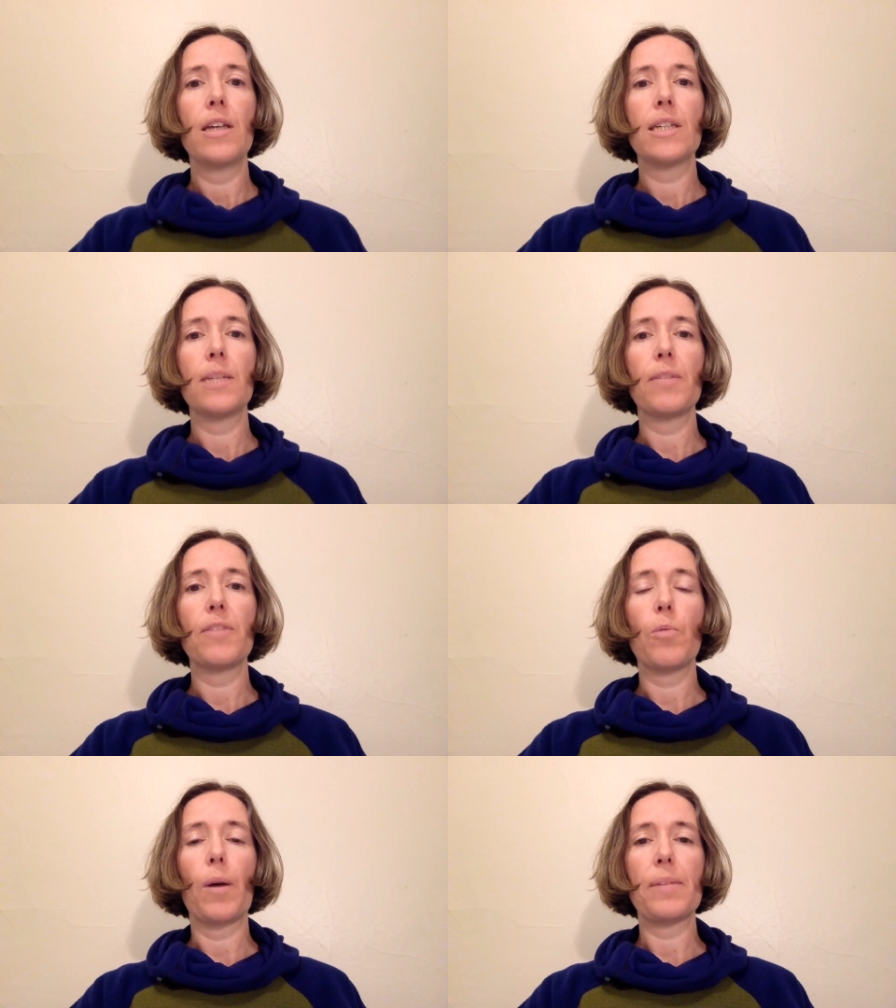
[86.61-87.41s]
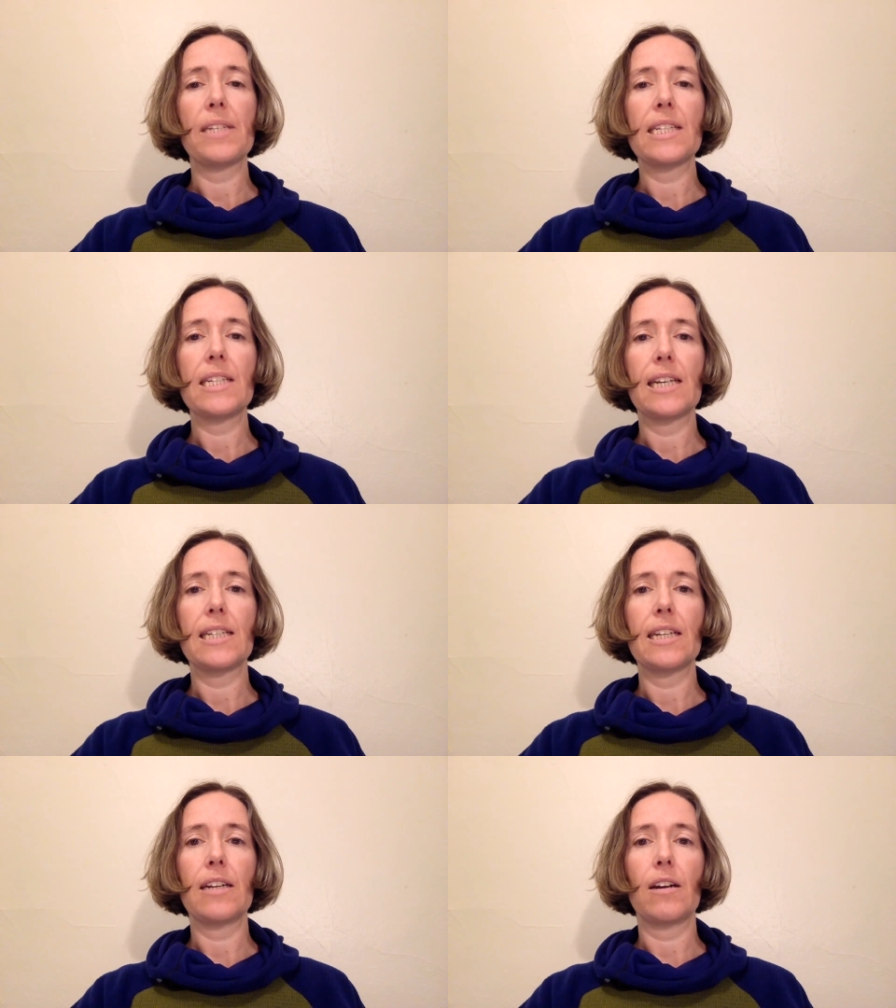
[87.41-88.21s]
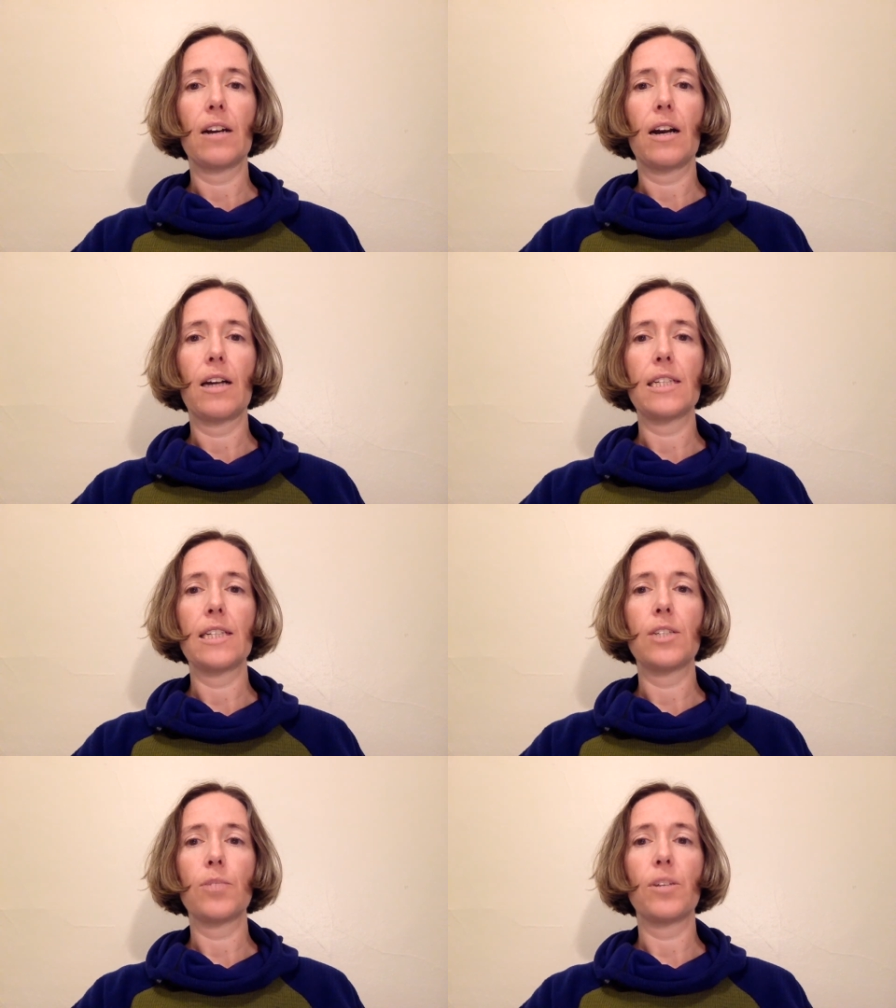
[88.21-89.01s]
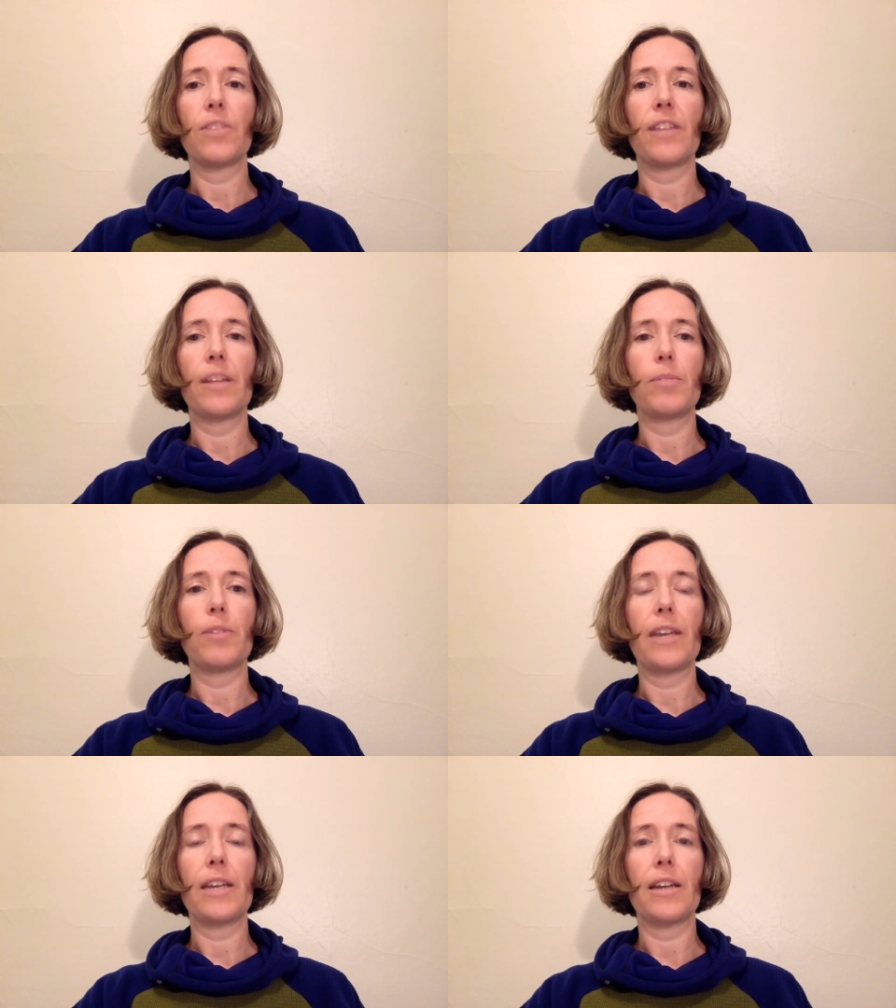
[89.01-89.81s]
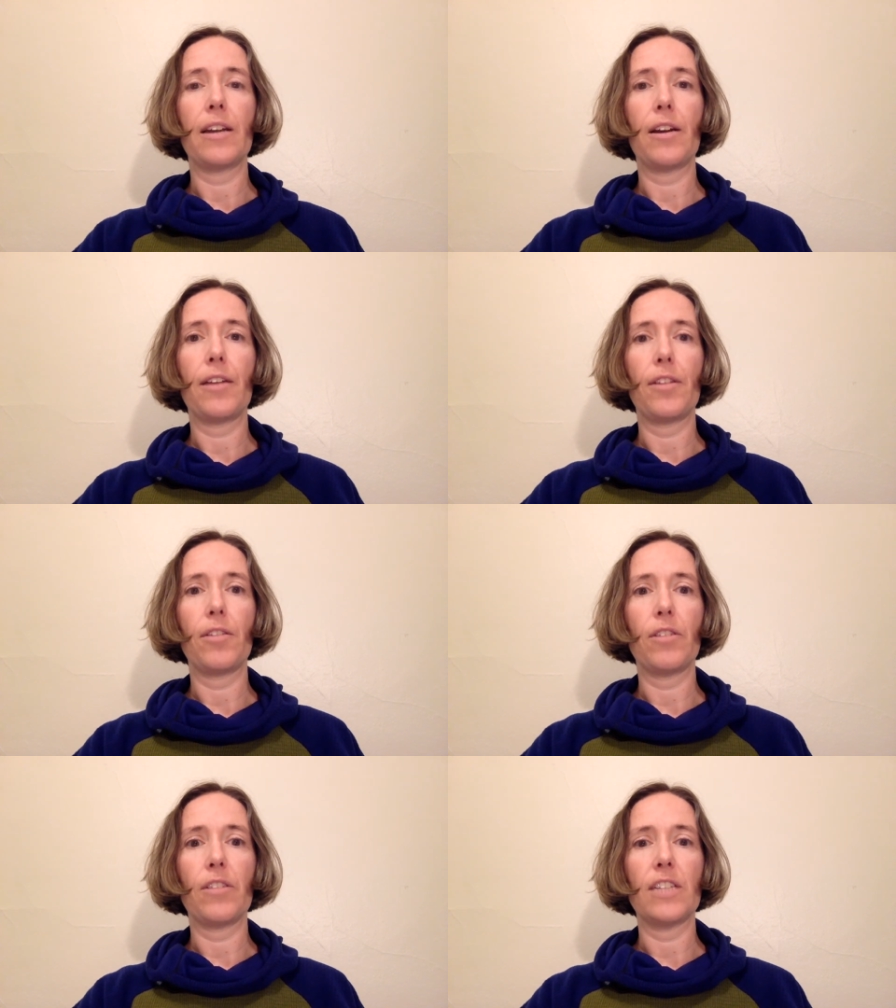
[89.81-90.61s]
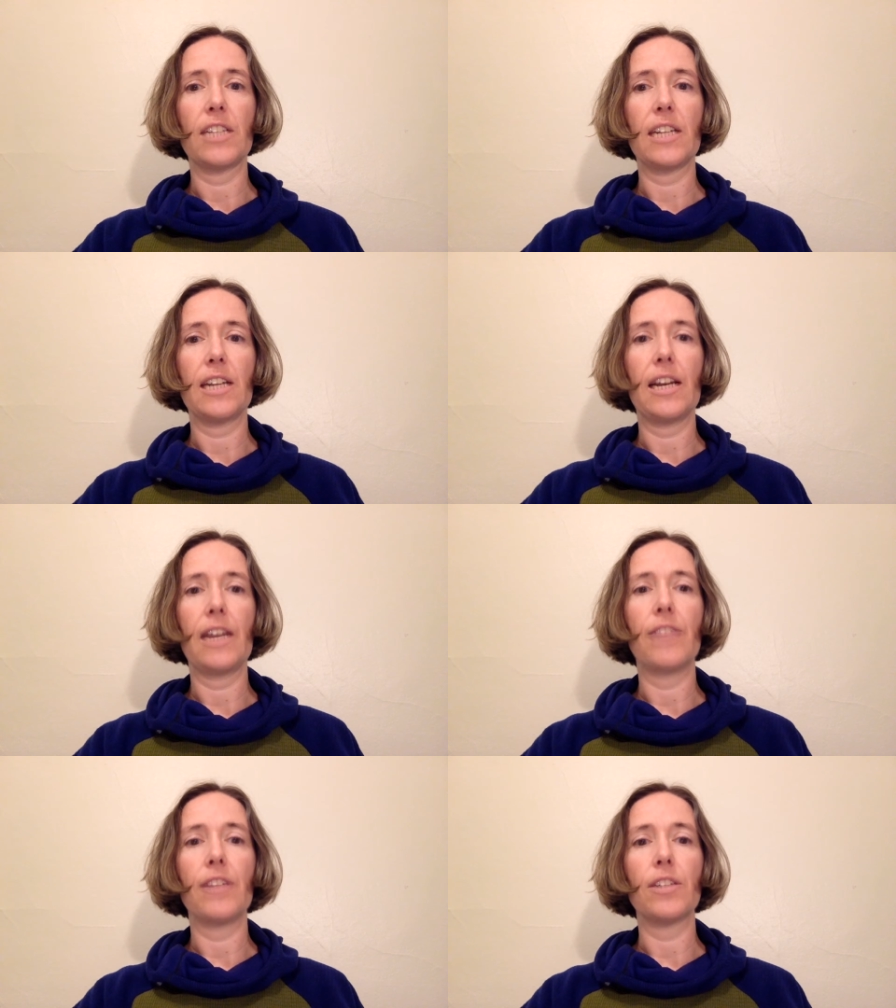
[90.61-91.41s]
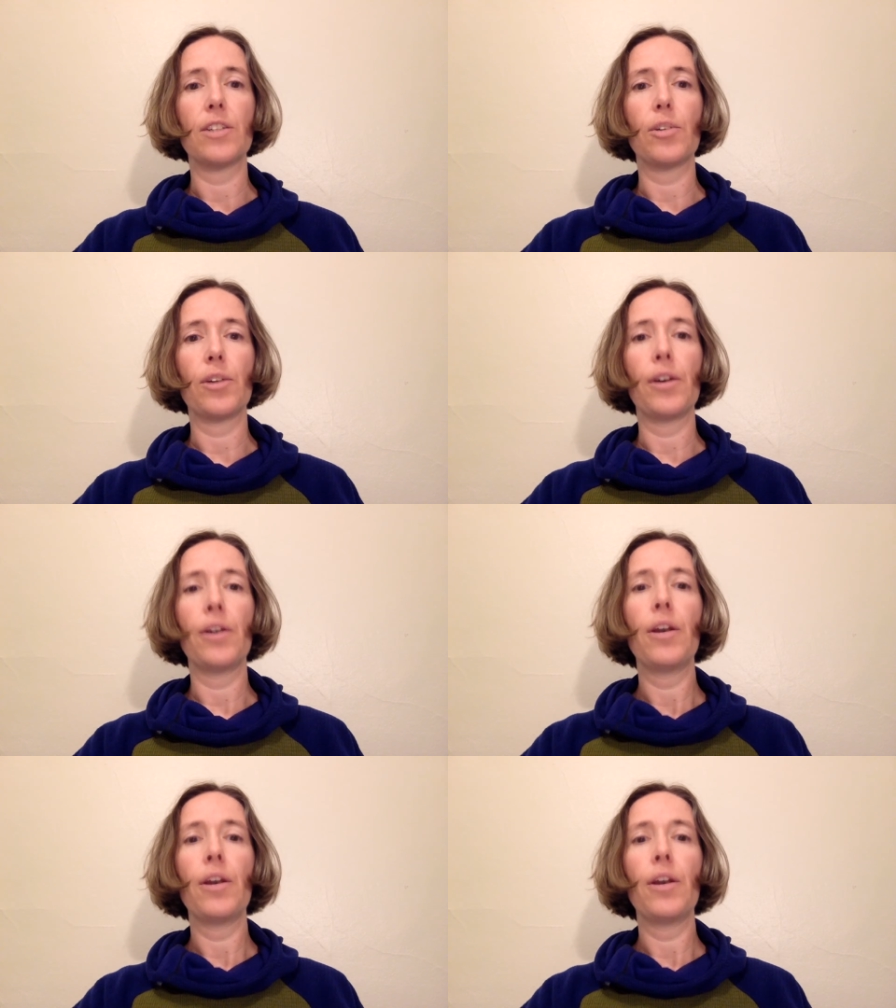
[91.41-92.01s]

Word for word: Some of the weapons tested on Gazans were developed right here at the University of Arizona,